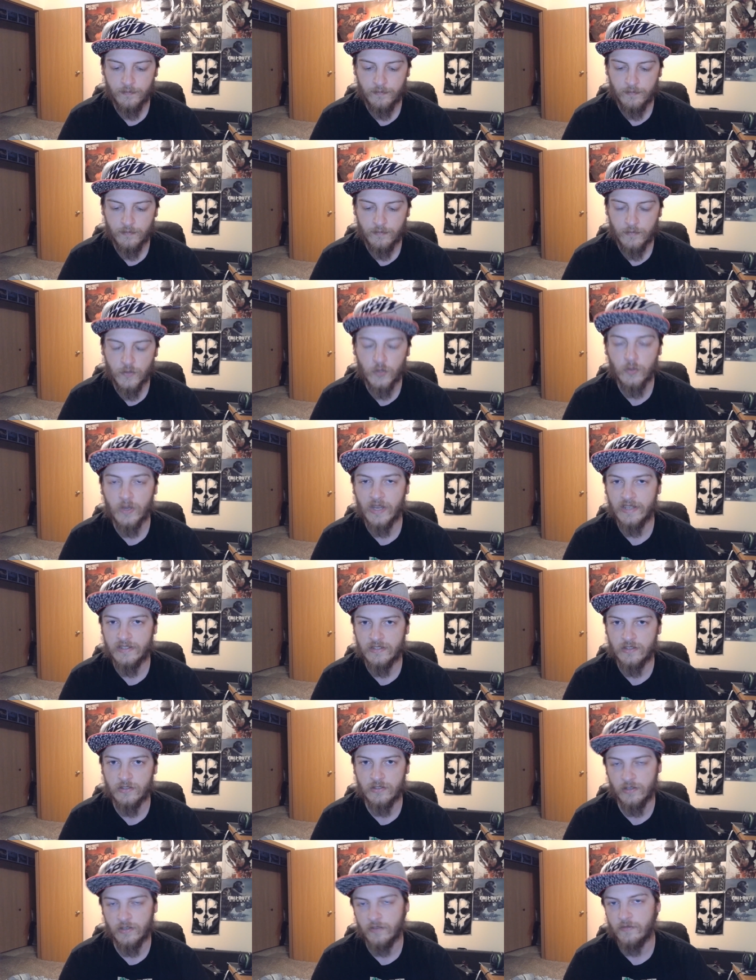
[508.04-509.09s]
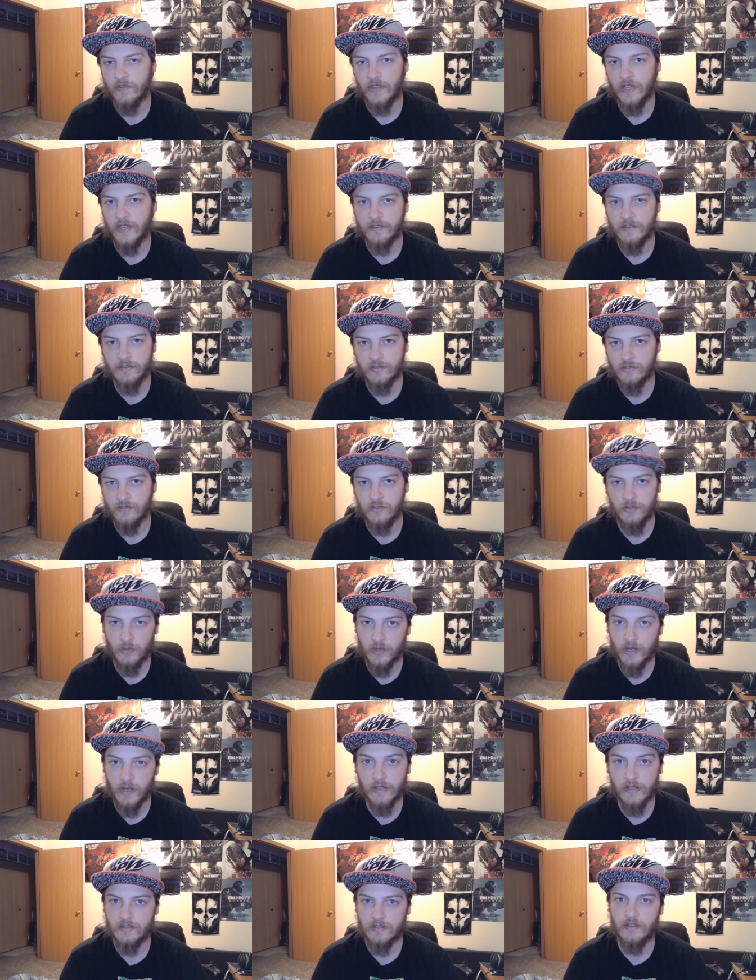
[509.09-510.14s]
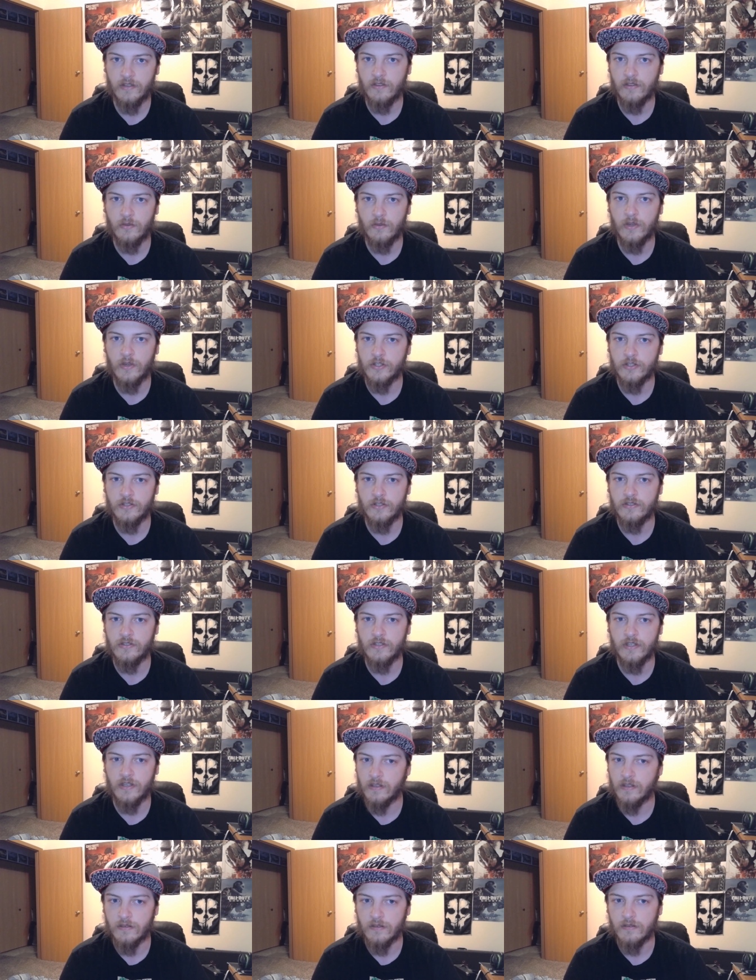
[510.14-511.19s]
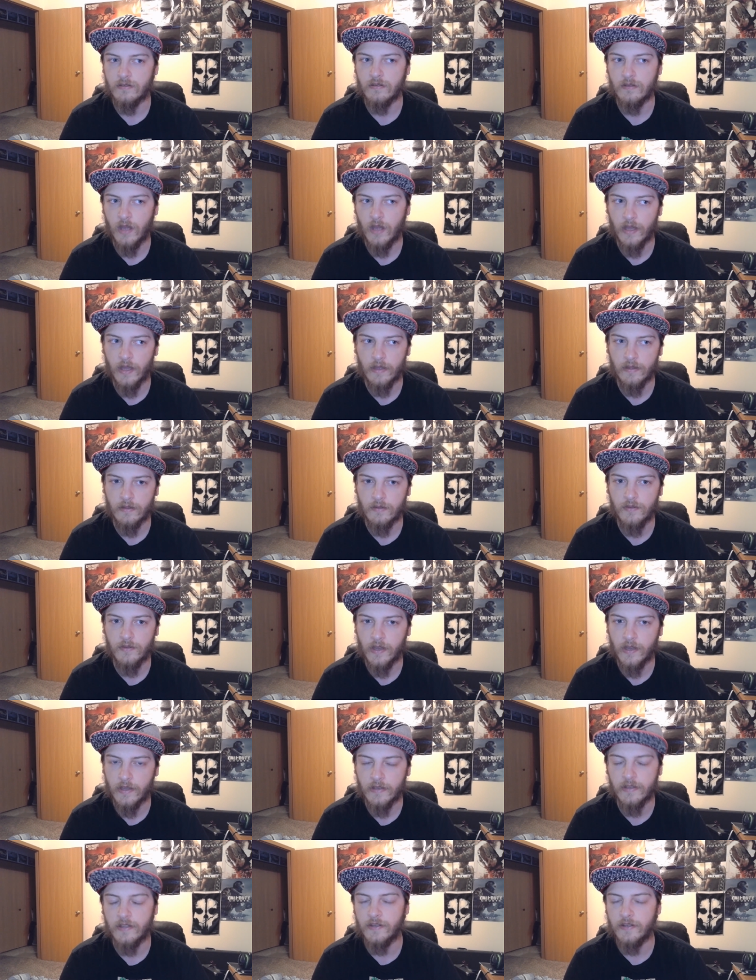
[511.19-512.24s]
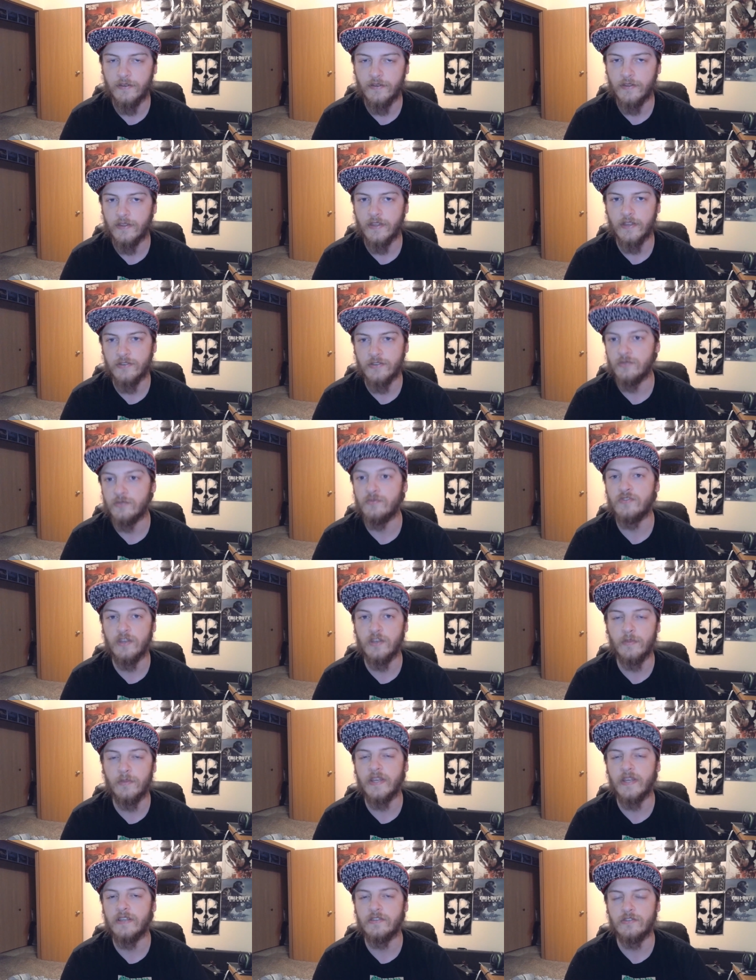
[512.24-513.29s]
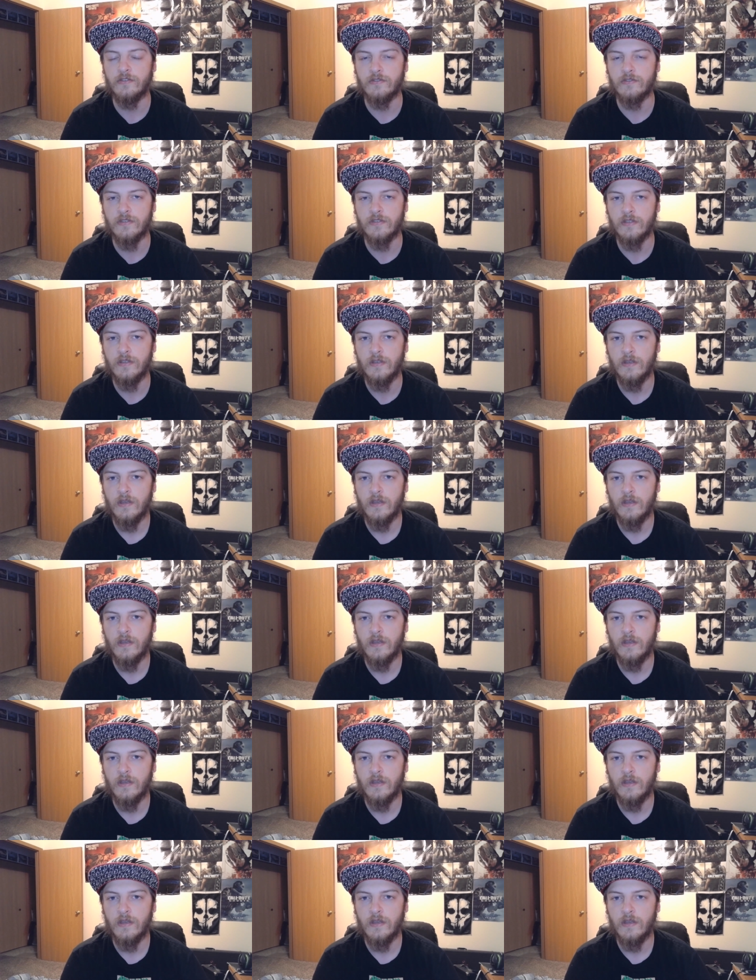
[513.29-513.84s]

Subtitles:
you guys deserve the answers. You were asking the questions, and I needed to get you some answers.